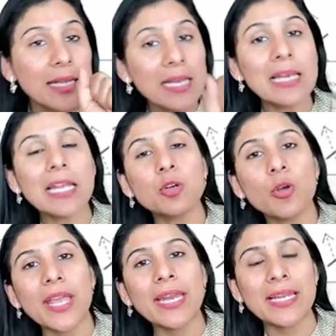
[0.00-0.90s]
Till
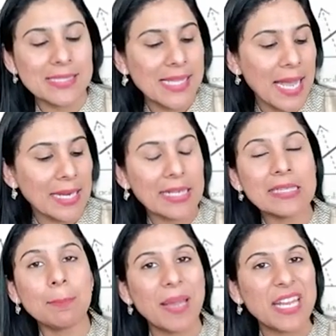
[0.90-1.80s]
lignocaine is there
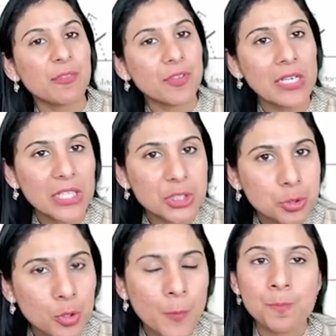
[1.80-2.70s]
in the peripheral
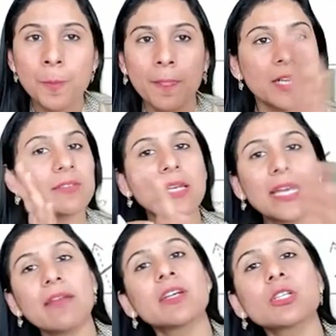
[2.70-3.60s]
tissue, it will
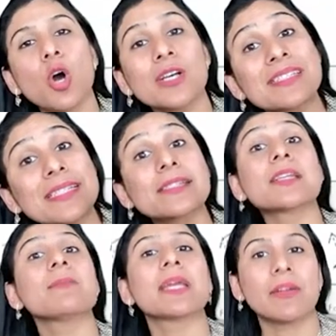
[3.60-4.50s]
never cause
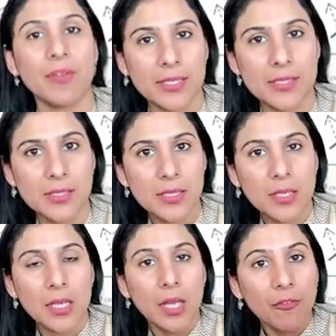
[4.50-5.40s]
systemic effects.
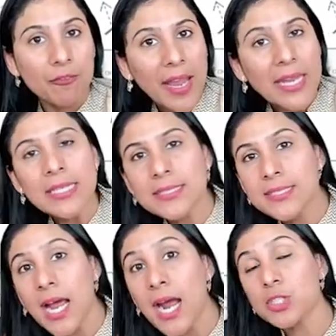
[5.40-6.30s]
When it
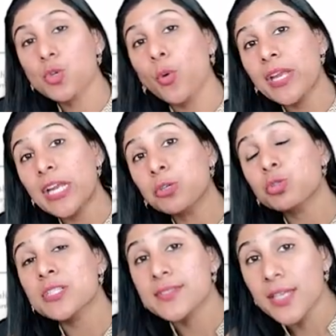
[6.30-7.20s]
starts going
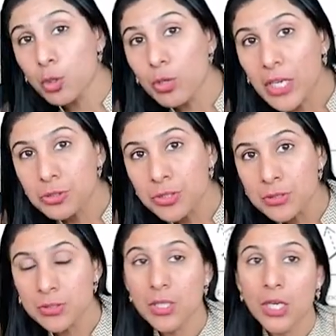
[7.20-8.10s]
into the
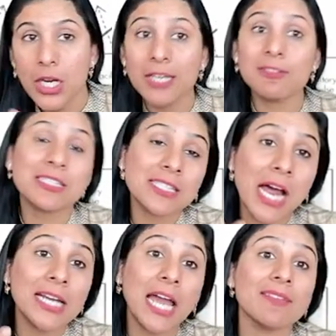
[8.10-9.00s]
circulation, it will
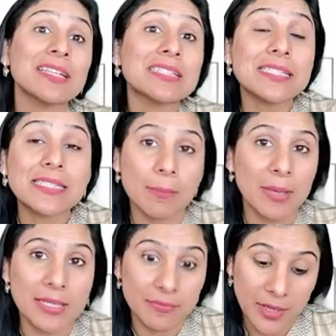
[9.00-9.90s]
start having
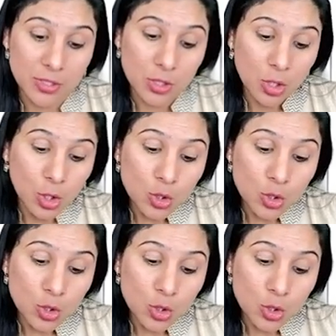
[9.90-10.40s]
systemic effects.